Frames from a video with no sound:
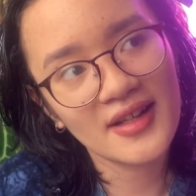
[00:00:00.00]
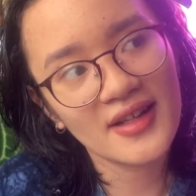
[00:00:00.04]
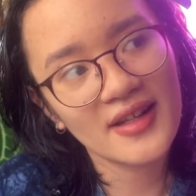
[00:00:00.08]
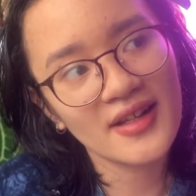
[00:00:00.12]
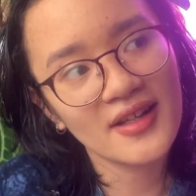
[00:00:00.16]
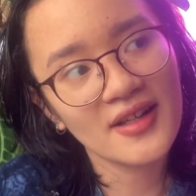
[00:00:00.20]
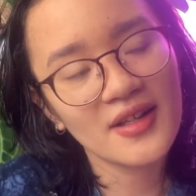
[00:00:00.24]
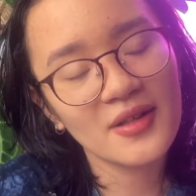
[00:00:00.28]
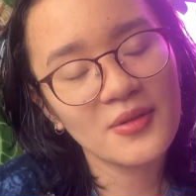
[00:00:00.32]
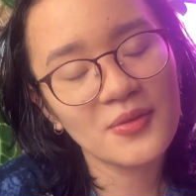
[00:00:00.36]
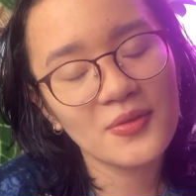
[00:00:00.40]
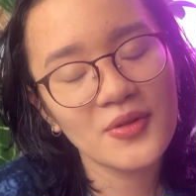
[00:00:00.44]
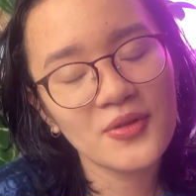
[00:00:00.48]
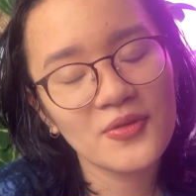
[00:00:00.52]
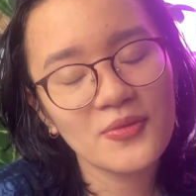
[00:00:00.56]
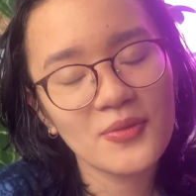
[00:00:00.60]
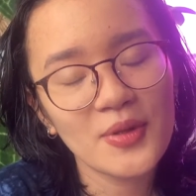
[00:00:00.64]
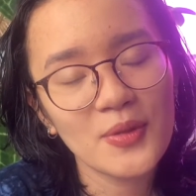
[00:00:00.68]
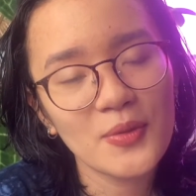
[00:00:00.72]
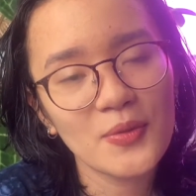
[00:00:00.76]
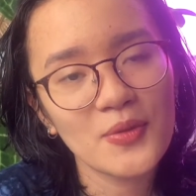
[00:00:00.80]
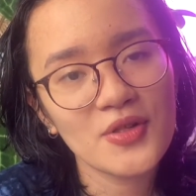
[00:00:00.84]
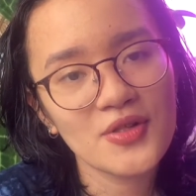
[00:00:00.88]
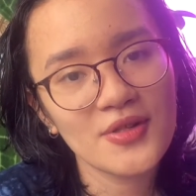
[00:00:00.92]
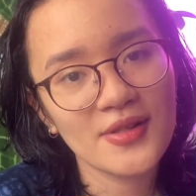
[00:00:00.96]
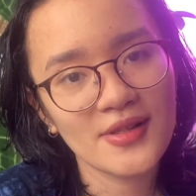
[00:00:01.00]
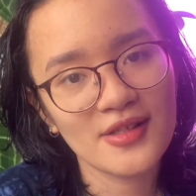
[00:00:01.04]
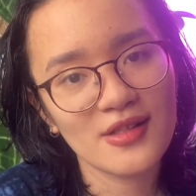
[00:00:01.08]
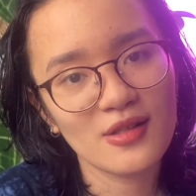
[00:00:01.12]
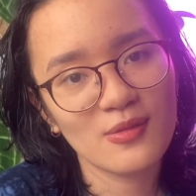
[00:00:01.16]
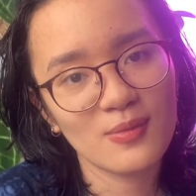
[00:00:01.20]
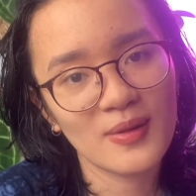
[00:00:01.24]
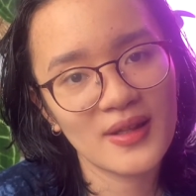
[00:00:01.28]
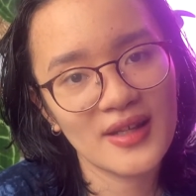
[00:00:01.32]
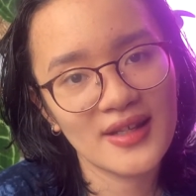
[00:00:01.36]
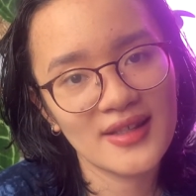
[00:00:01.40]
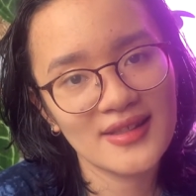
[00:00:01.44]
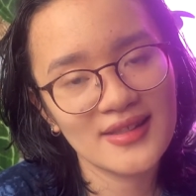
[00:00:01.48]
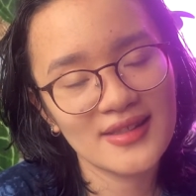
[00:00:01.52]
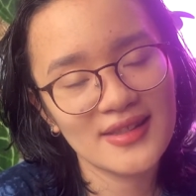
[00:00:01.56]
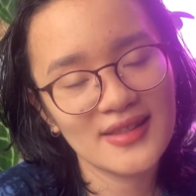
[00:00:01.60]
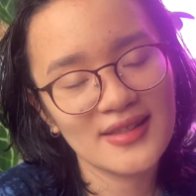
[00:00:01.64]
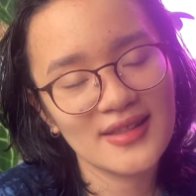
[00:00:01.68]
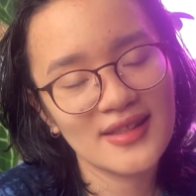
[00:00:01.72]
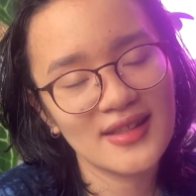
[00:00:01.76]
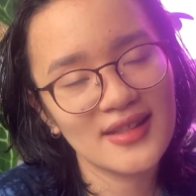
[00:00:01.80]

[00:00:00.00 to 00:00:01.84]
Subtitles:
I got one of my wishlist plants.